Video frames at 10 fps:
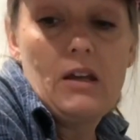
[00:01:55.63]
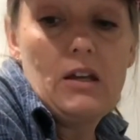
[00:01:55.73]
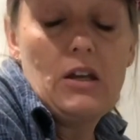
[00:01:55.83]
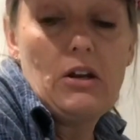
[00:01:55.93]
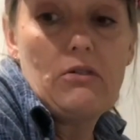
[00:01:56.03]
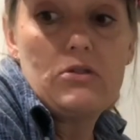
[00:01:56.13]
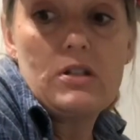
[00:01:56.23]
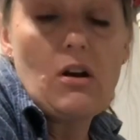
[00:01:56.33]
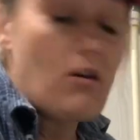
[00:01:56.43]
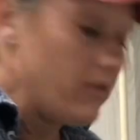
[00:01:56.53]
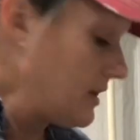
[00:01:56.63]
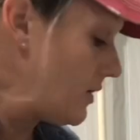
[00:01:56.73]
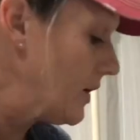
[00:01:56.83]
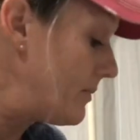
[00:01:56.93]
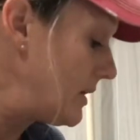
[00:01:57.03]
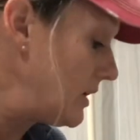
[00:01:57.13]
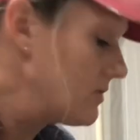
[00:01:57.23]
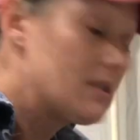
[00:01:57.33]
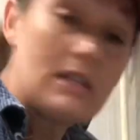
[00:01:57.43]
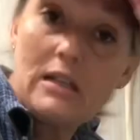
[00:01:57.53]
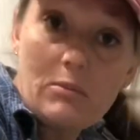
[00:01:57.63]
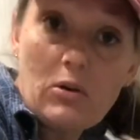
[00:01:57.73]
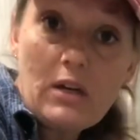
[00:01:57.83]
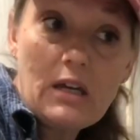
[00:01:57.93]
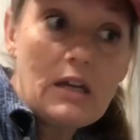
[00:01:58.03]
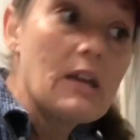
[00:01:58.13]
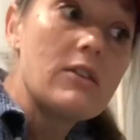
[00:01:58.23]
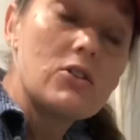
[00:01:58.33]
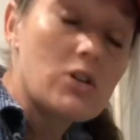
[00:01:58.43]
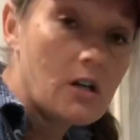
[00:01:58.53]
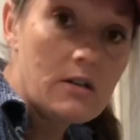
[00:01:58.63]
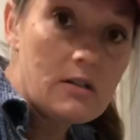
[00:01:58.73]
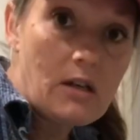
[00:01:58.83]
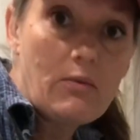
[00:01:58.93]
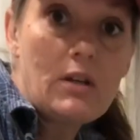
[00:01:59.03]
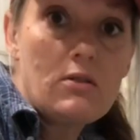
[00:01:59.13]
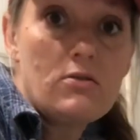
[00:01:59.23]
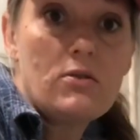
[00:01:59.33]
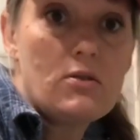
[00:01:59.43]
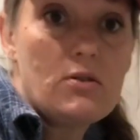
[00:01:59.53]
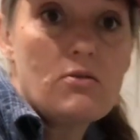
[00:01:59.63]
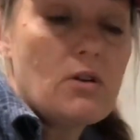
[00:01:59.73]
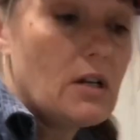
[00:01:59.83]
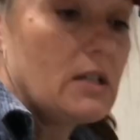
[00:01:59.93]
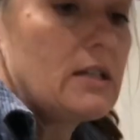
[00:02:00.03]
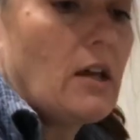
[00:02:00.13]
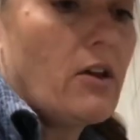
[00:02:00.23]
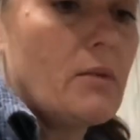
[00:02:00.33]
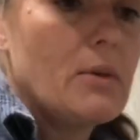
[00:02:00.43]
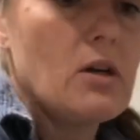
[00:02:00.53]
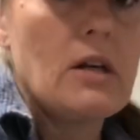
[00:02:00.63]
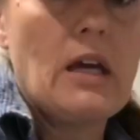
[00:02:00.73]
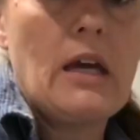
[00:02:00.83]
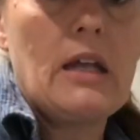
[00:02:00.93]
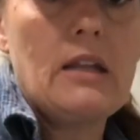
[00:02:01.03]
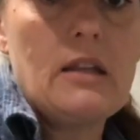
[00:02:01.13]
you know, just all the equipment used in milking and the jars that we use to store and sell our milk in,